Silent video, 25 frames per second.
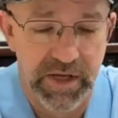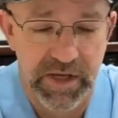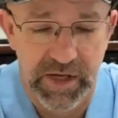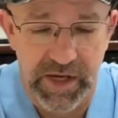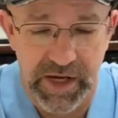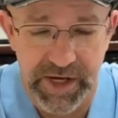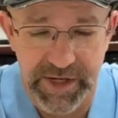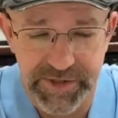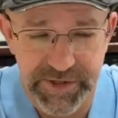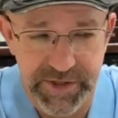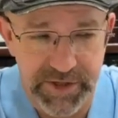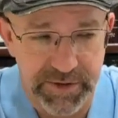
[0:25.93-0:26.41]

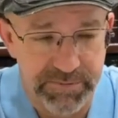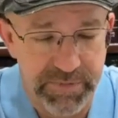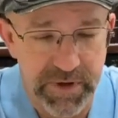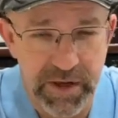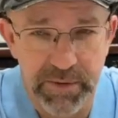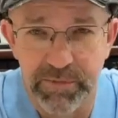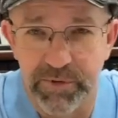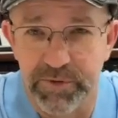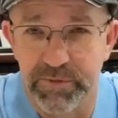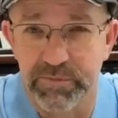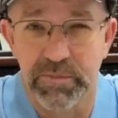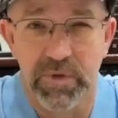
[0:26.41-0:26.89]
I saw
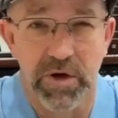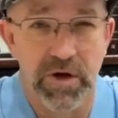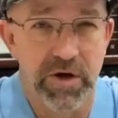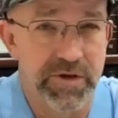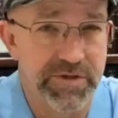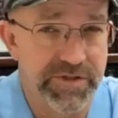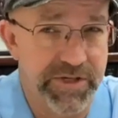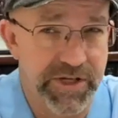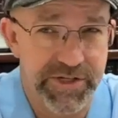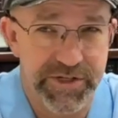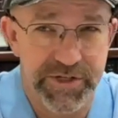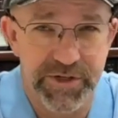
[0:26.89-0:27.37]
people at
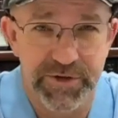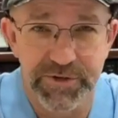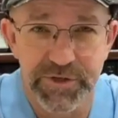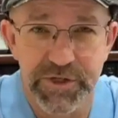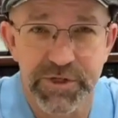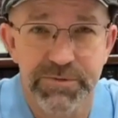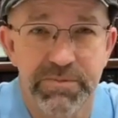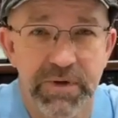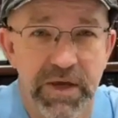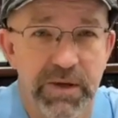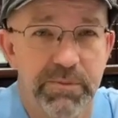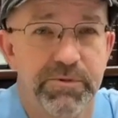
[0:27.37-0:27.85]
malls. I saw
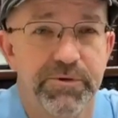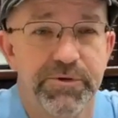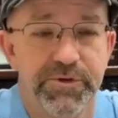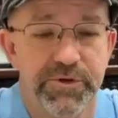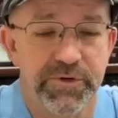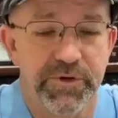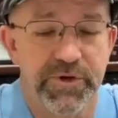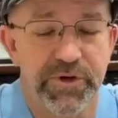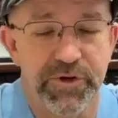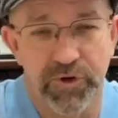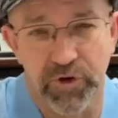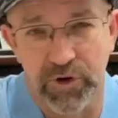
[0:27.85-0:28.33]
just people
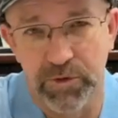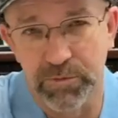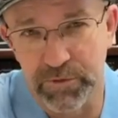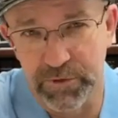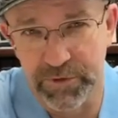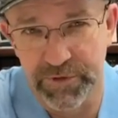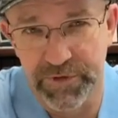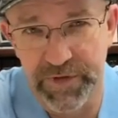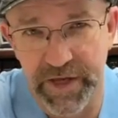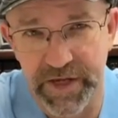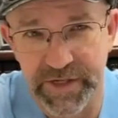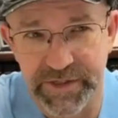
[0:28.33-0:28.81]
doing normal
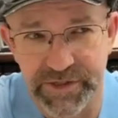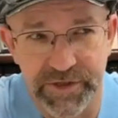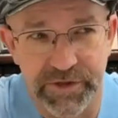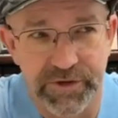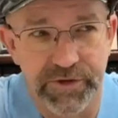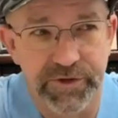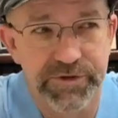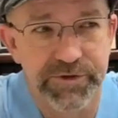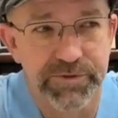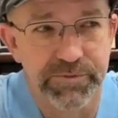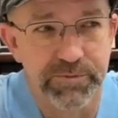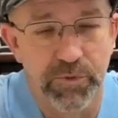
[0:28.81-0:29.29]
things. It
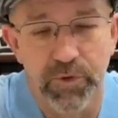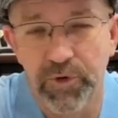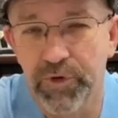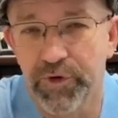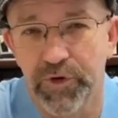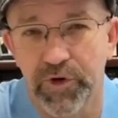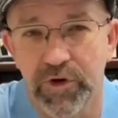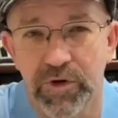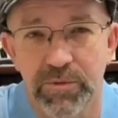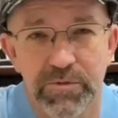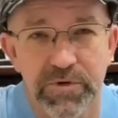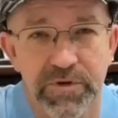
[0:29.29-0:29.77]
looked more
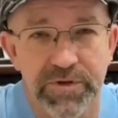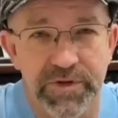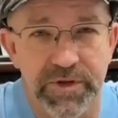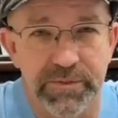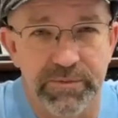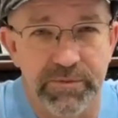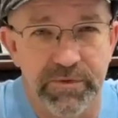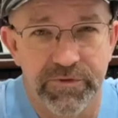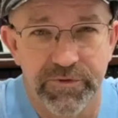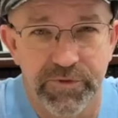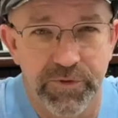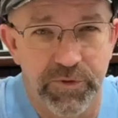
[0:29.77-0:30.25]
normal than
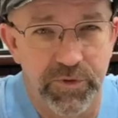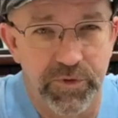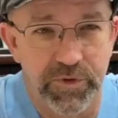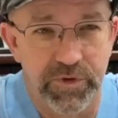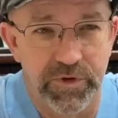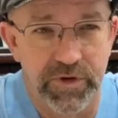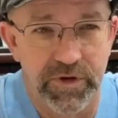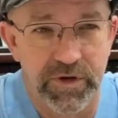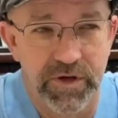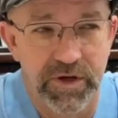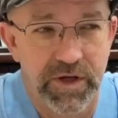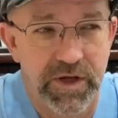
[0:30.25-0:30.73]

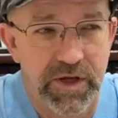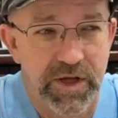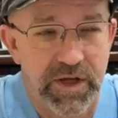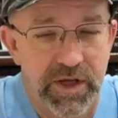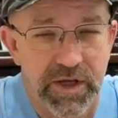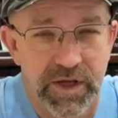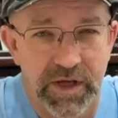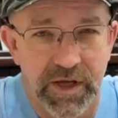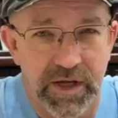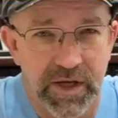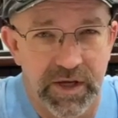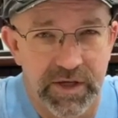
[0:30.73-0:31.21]
before
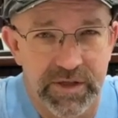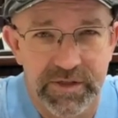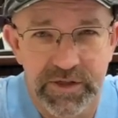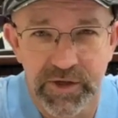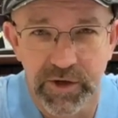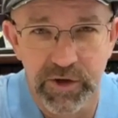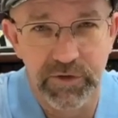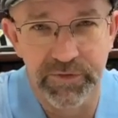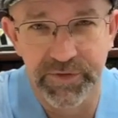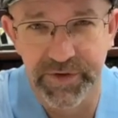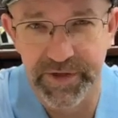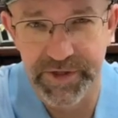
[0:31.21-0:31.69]

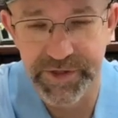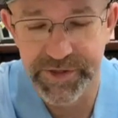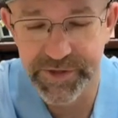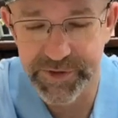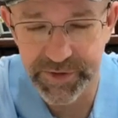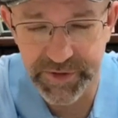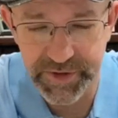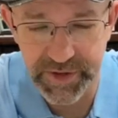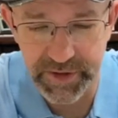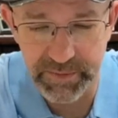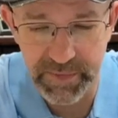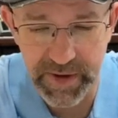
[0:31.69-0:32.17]
COVID, as you
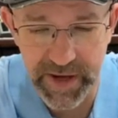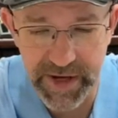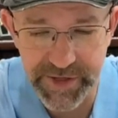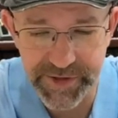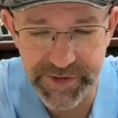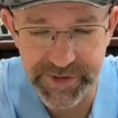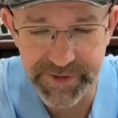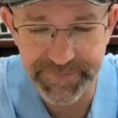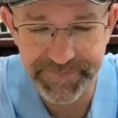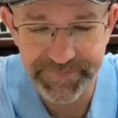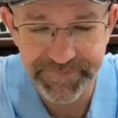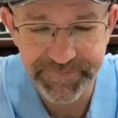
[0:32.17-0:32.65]
can
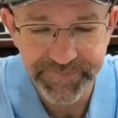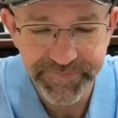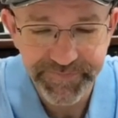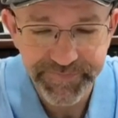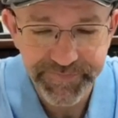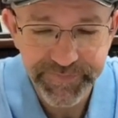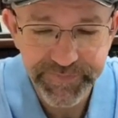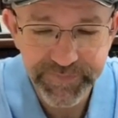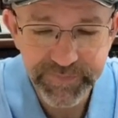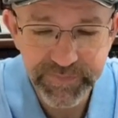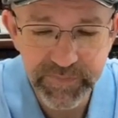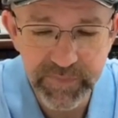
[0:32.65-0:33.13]
imagine.
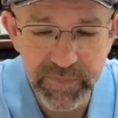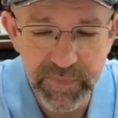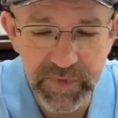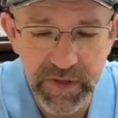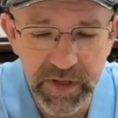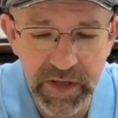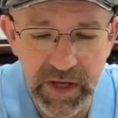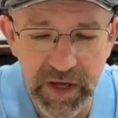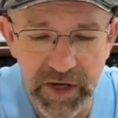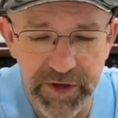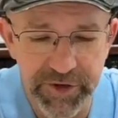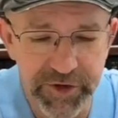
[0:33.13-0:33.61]

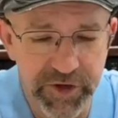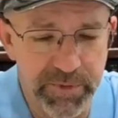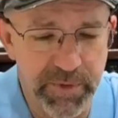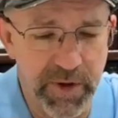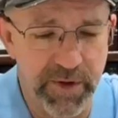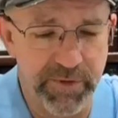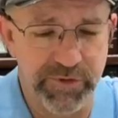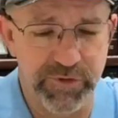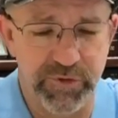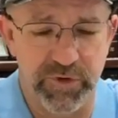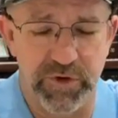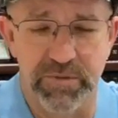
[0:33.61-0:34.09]
Nobody
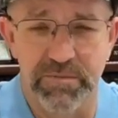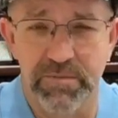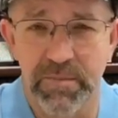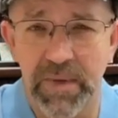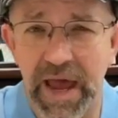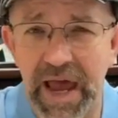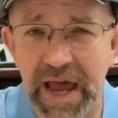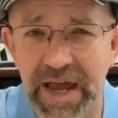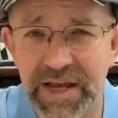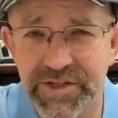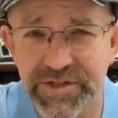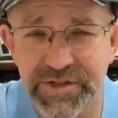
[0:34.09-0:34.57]
was wearing
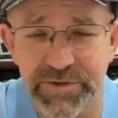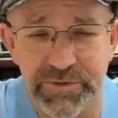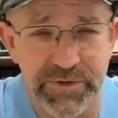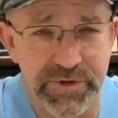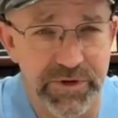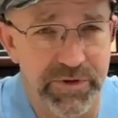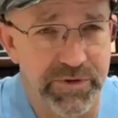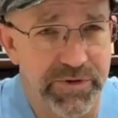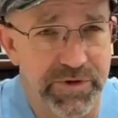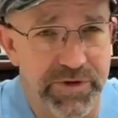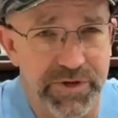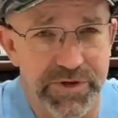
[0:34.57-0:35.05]
masks. There were
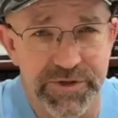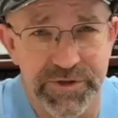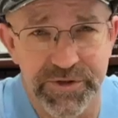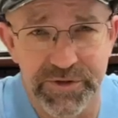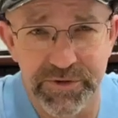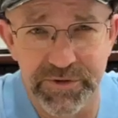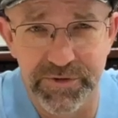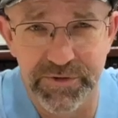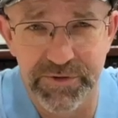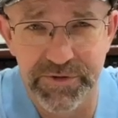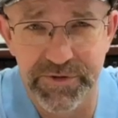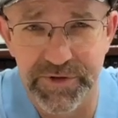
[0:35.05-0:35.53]
no
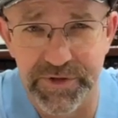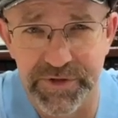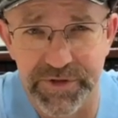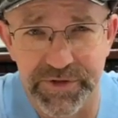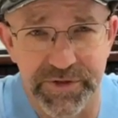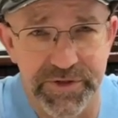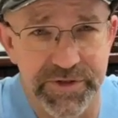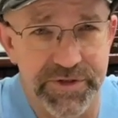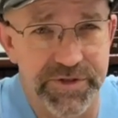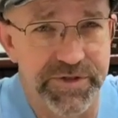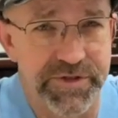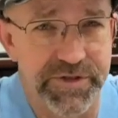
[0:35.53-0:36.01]
concerns as
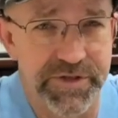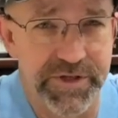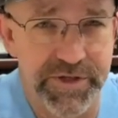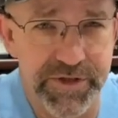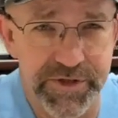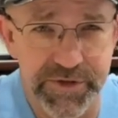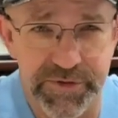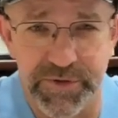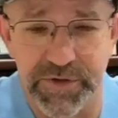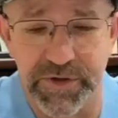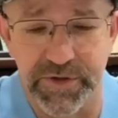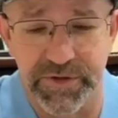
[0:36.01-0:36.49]
to
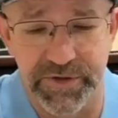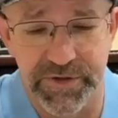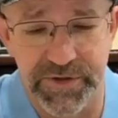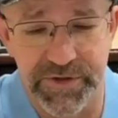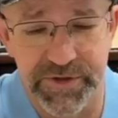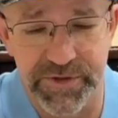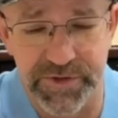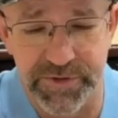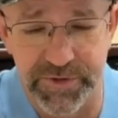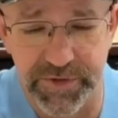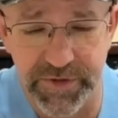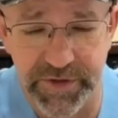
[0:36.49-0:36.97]
disease or
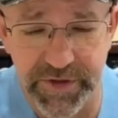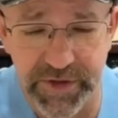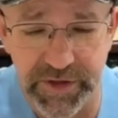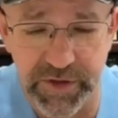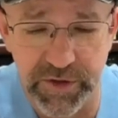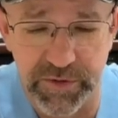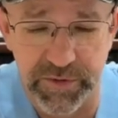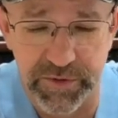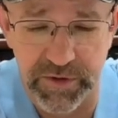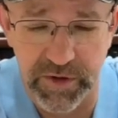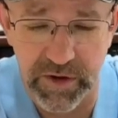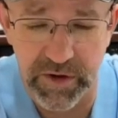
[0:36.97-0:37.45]
illnesses or anything
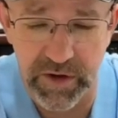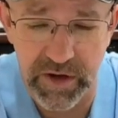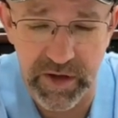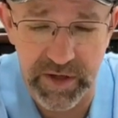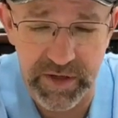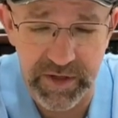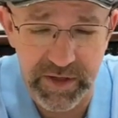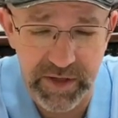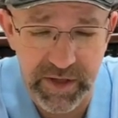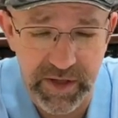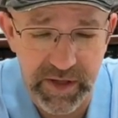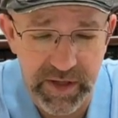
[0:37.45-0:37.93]
going
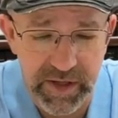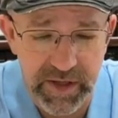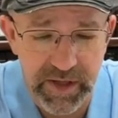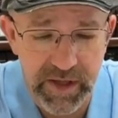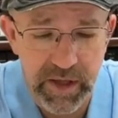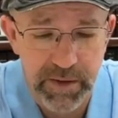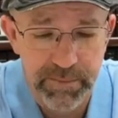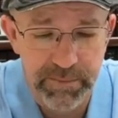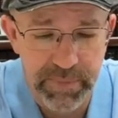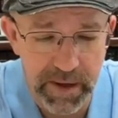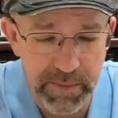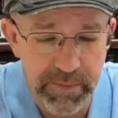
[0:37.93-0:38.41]
on.
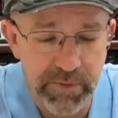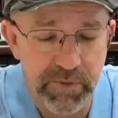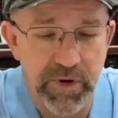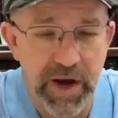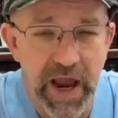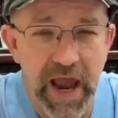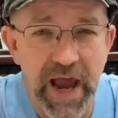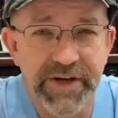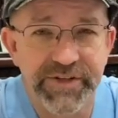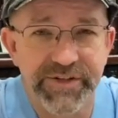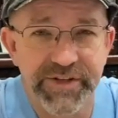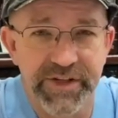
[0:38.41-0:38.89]
People were
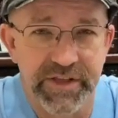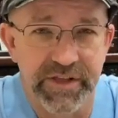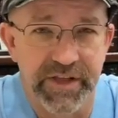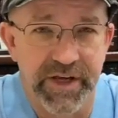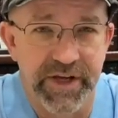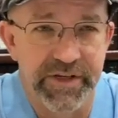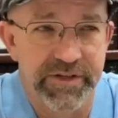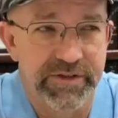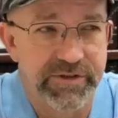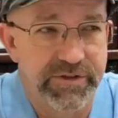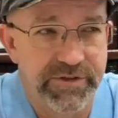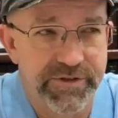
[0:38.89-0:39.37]
acting
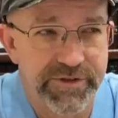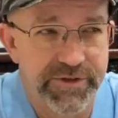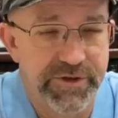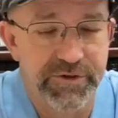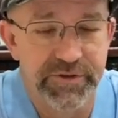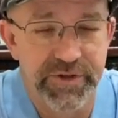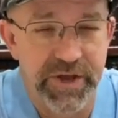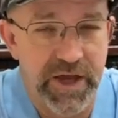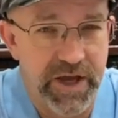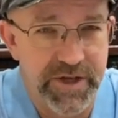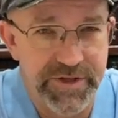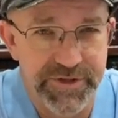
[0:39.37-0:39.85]
like
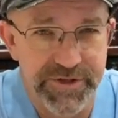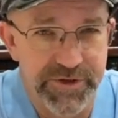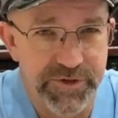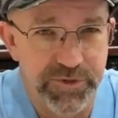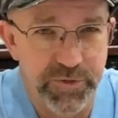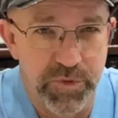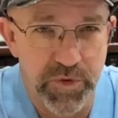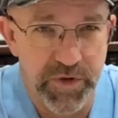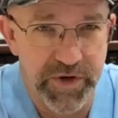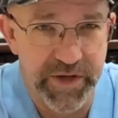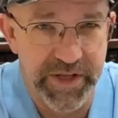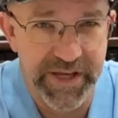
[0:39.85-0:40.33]

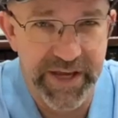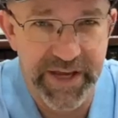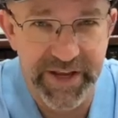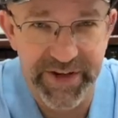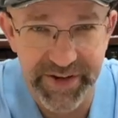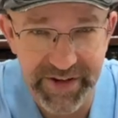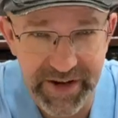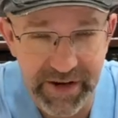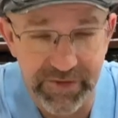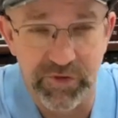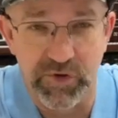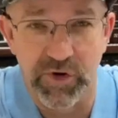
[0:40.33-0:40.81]
2020 had
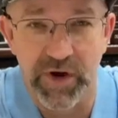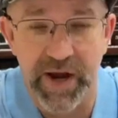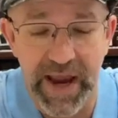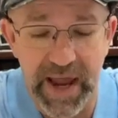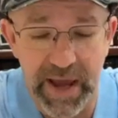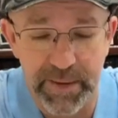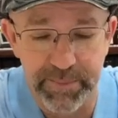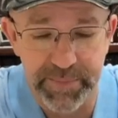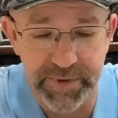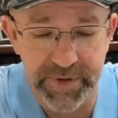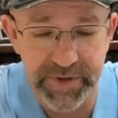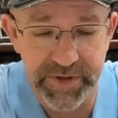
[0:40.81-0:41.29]
never
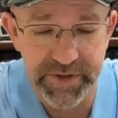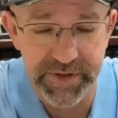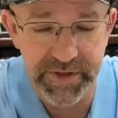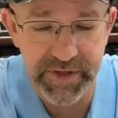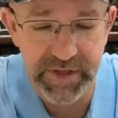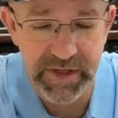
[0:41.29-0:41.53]
happened.